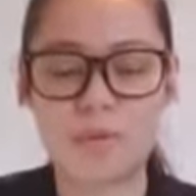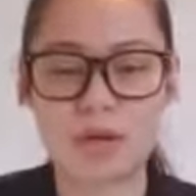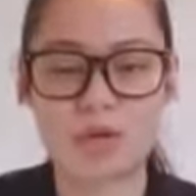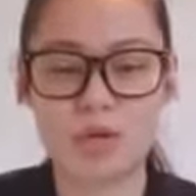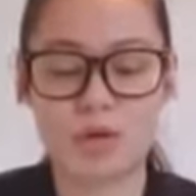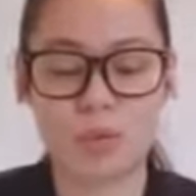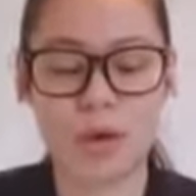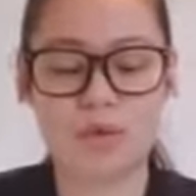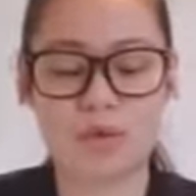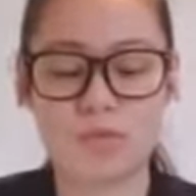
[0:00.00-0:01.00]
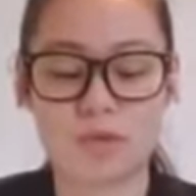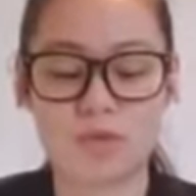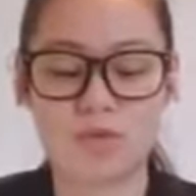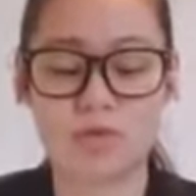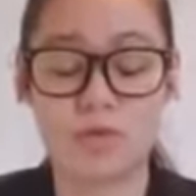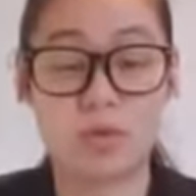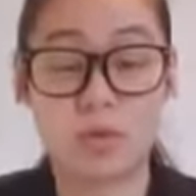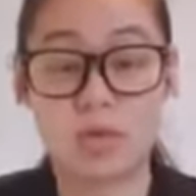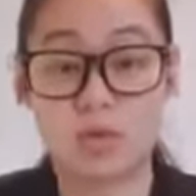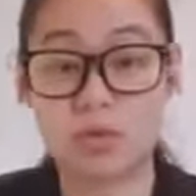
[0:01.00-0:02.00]
but you're welcome to, of
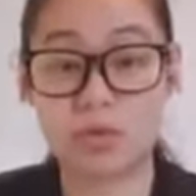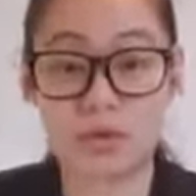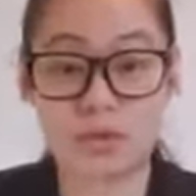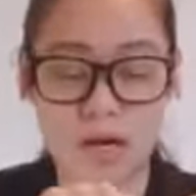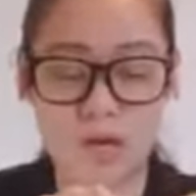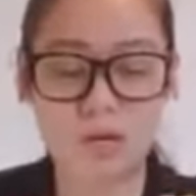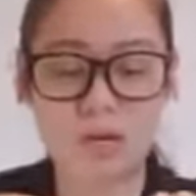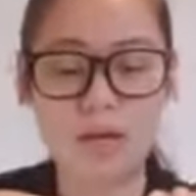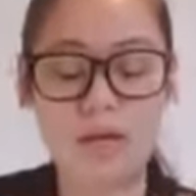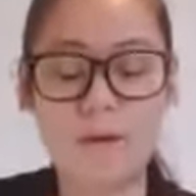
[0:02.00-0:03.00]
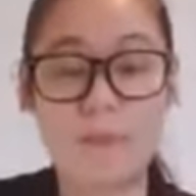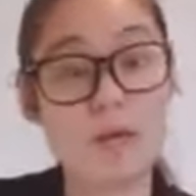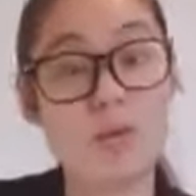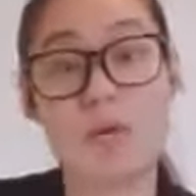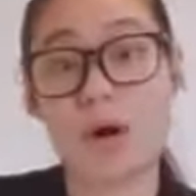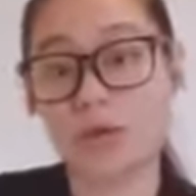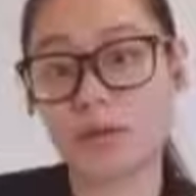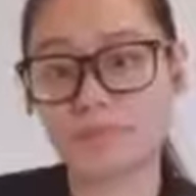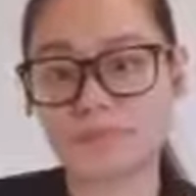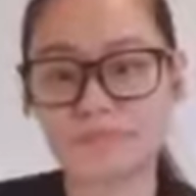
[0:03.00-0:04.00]
course, soak the towel in
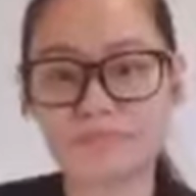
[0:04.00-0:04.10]
water